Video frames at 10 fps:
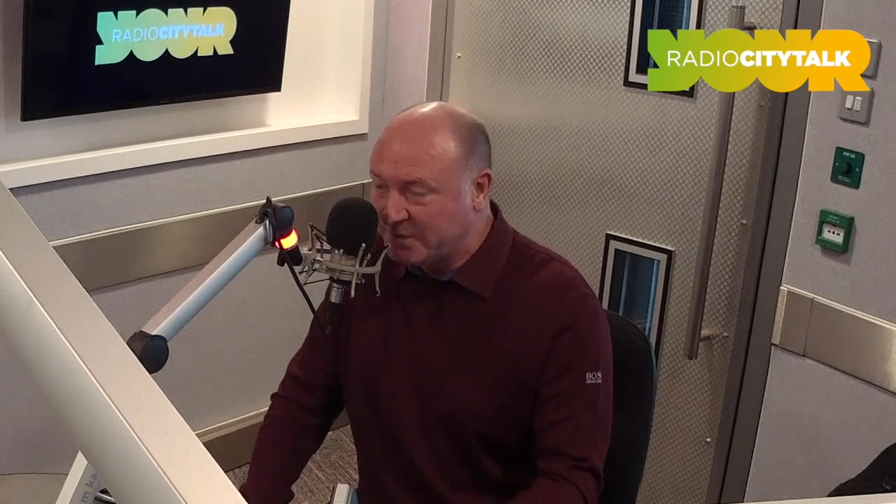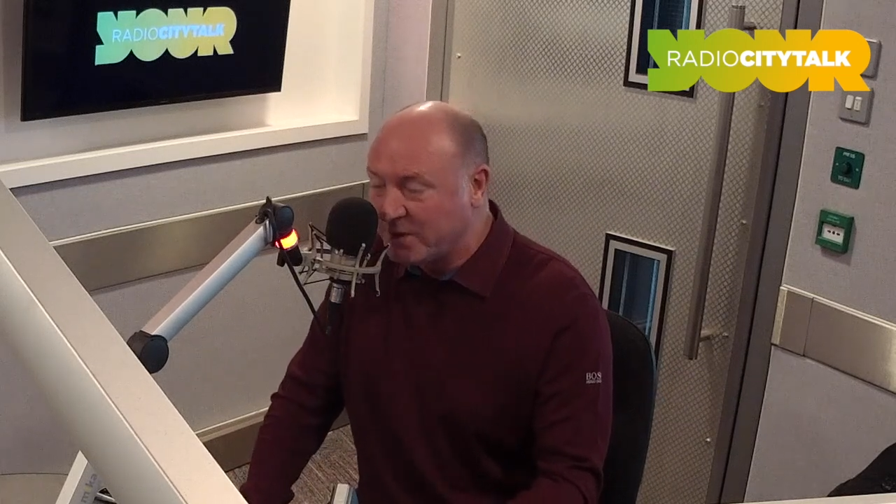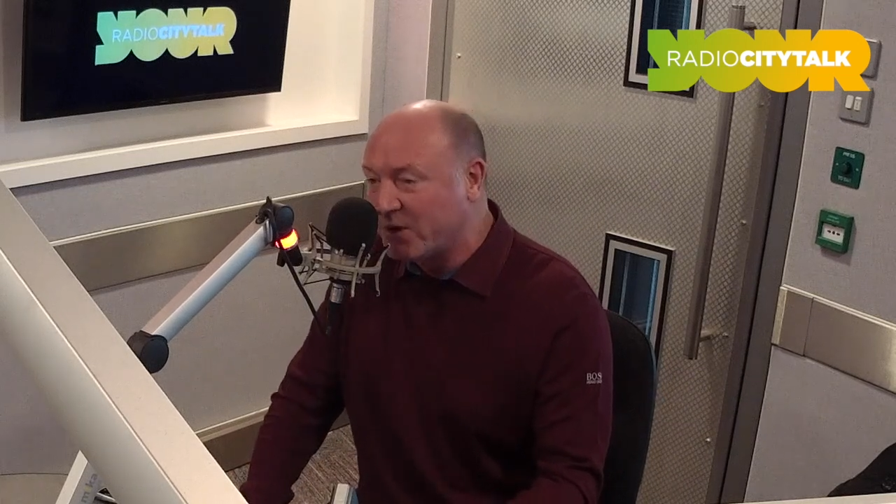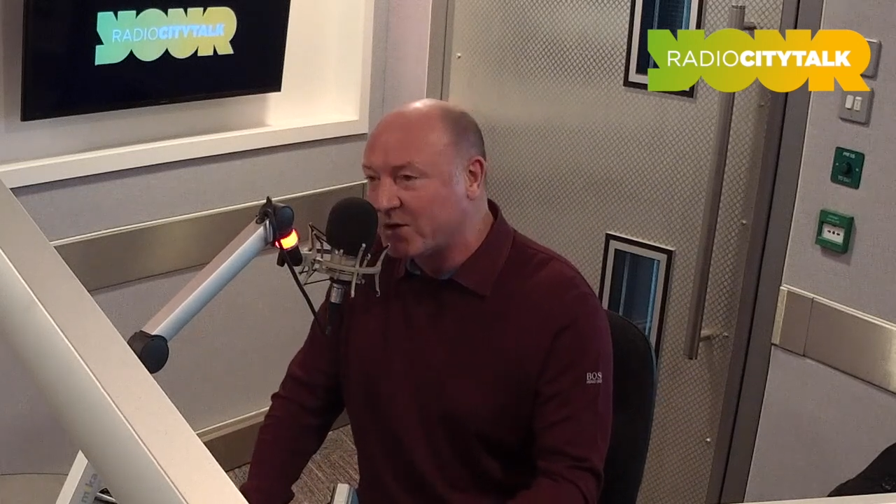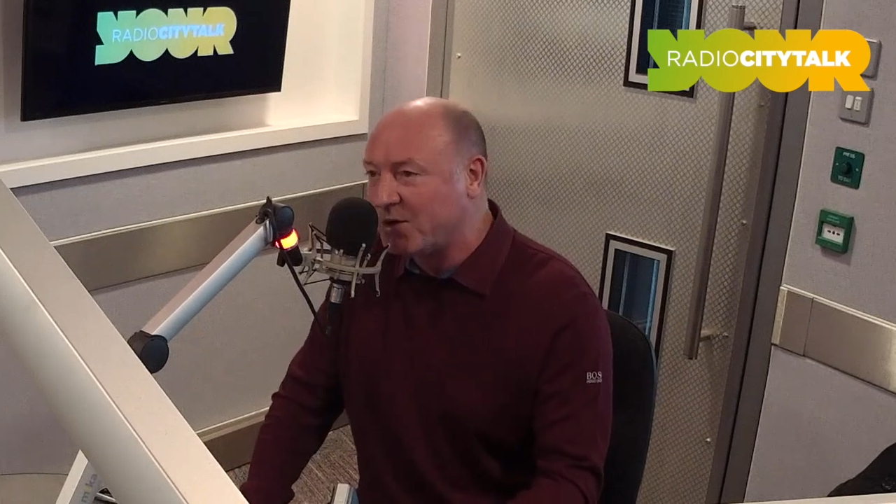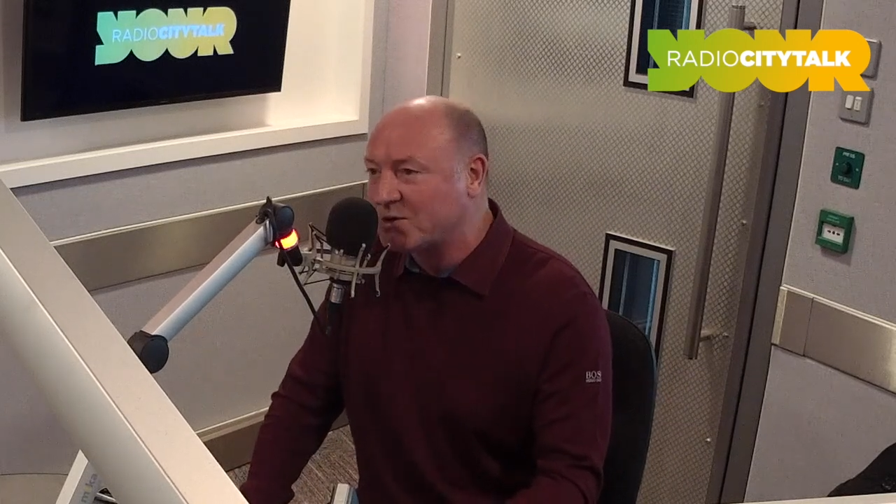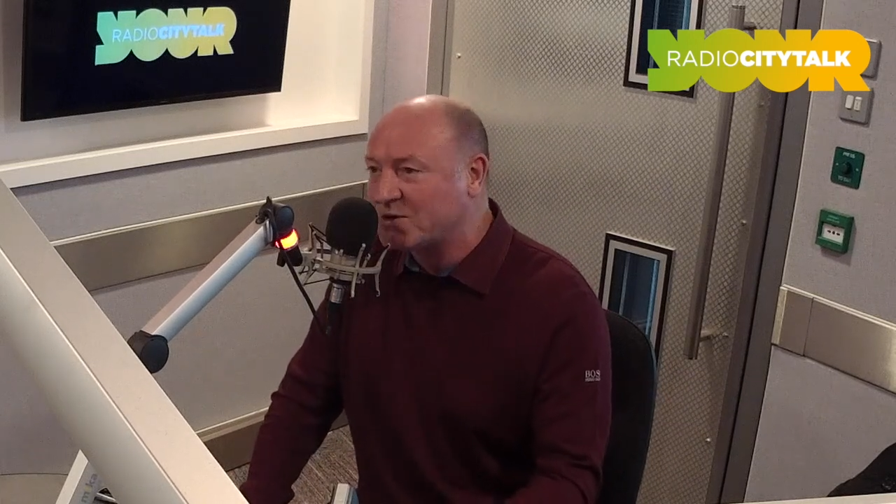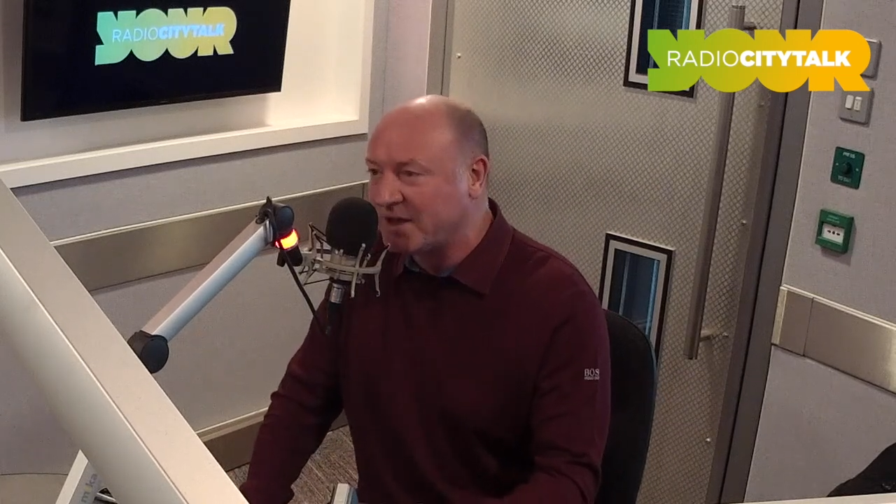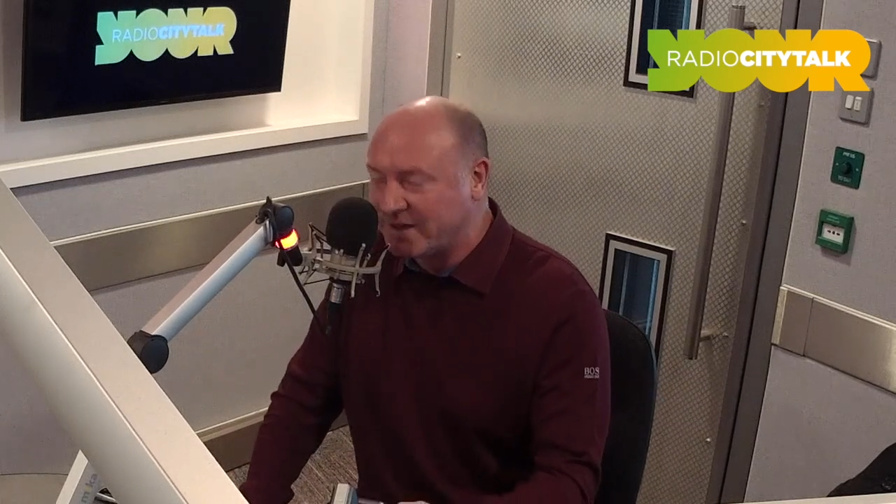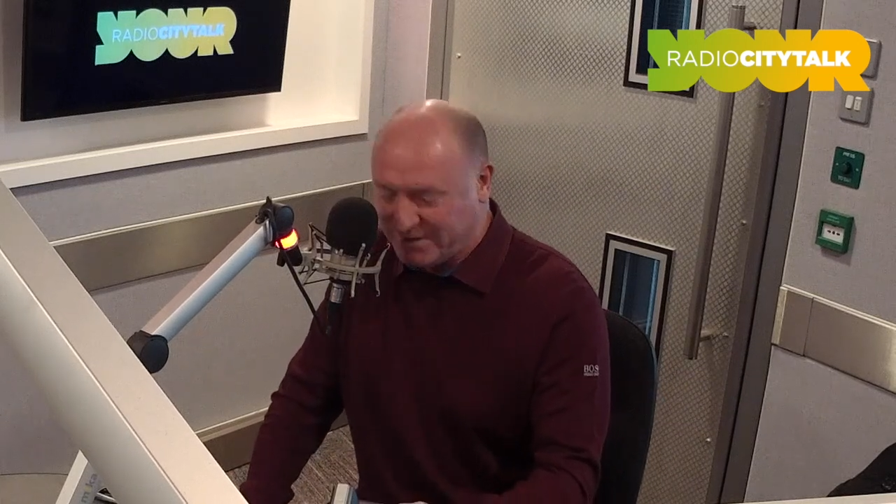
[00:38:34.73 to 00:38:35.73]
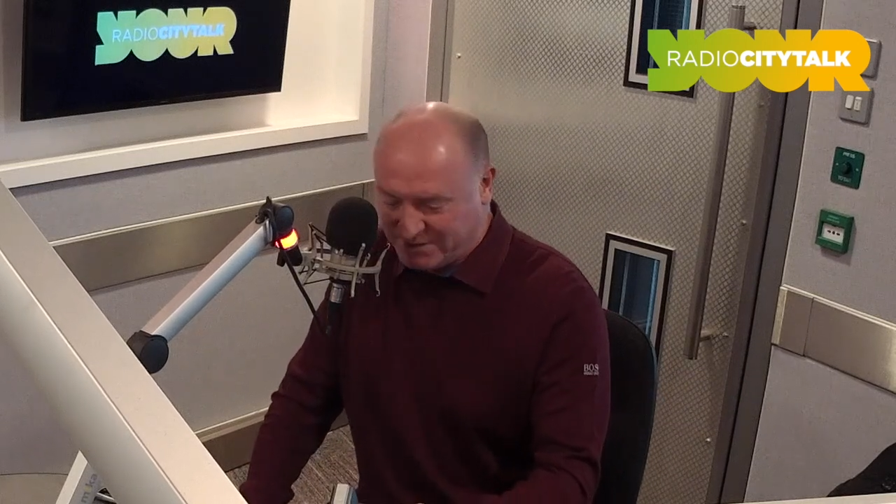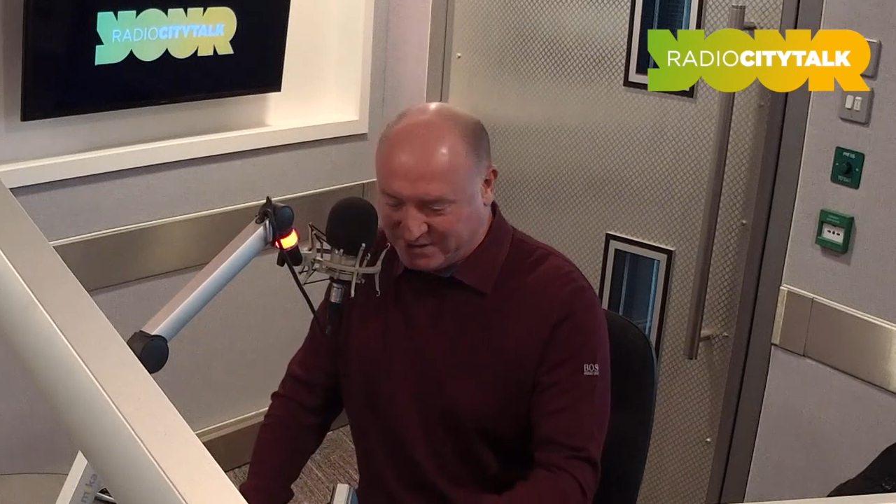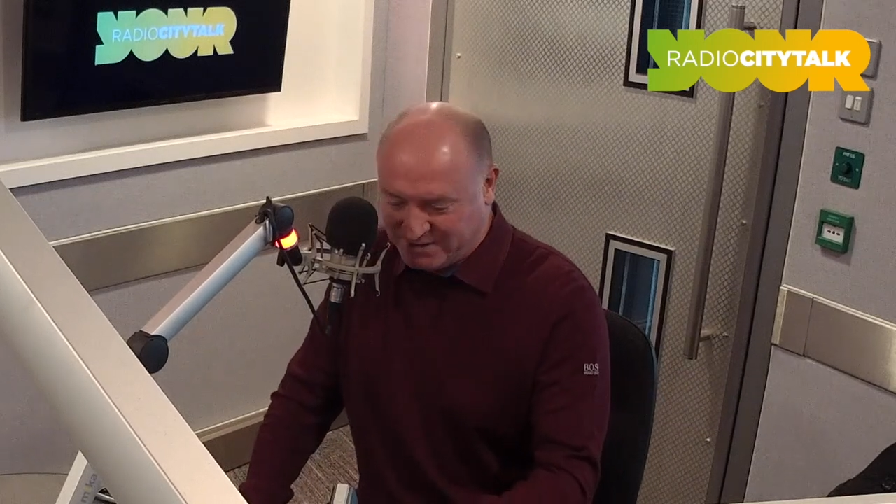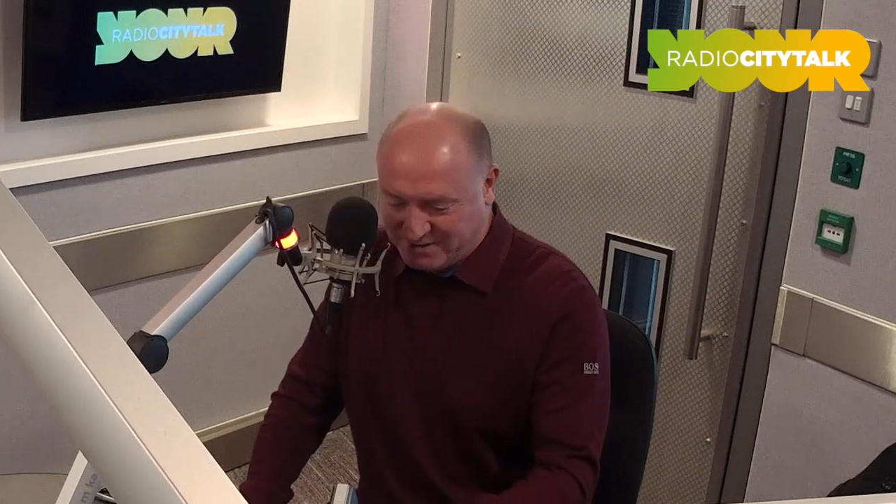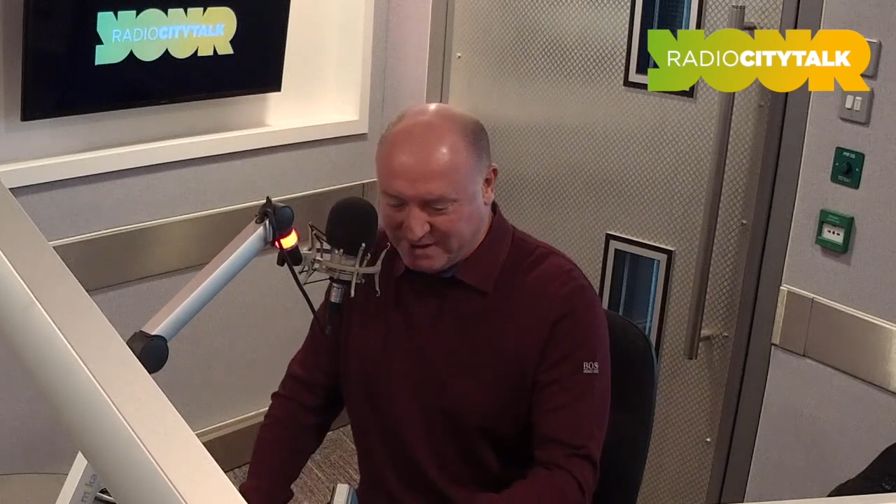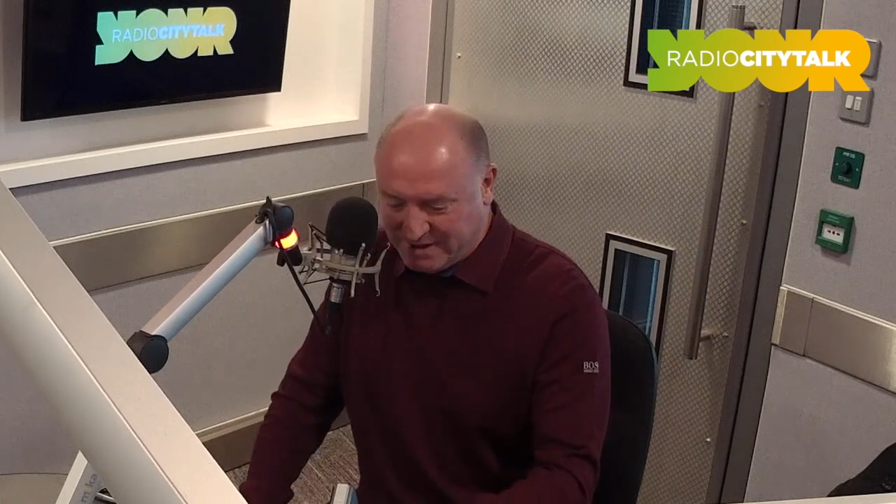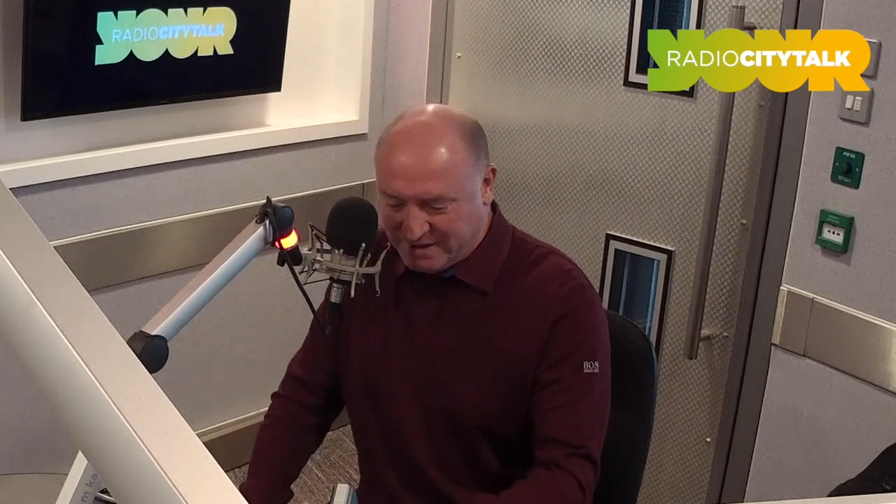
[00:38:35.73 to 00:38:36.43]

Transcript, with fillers: He'll be on a cocktail now or so.